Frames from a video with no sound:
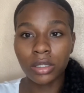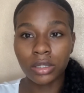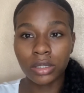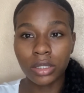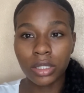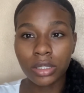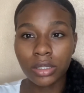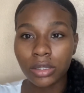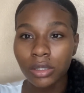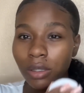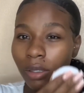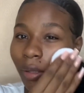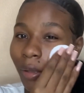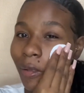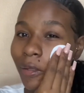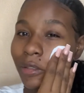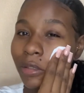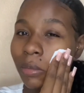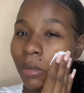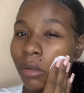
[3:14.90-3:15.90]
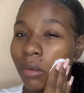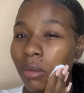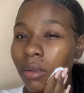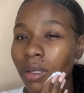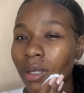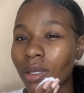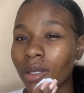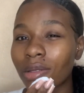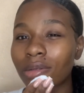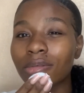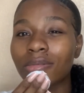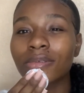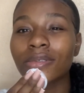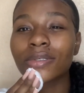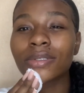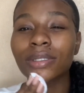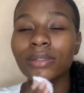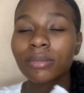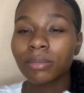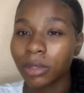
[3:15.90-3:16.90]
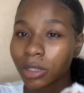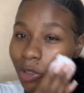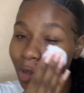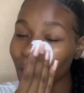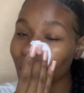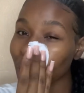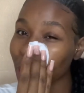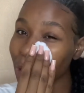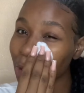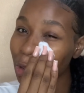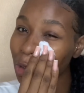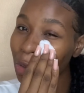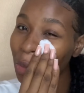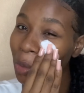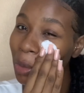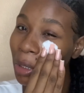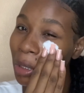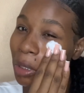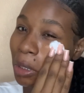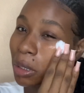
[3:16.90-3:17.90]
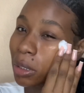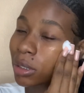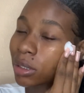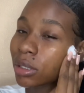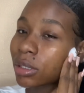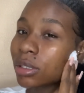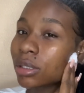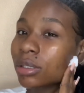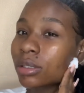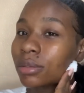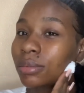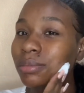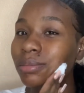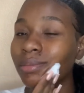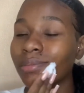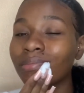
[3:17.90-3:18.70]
just to cleanse my face, make sure it's squeaky clean.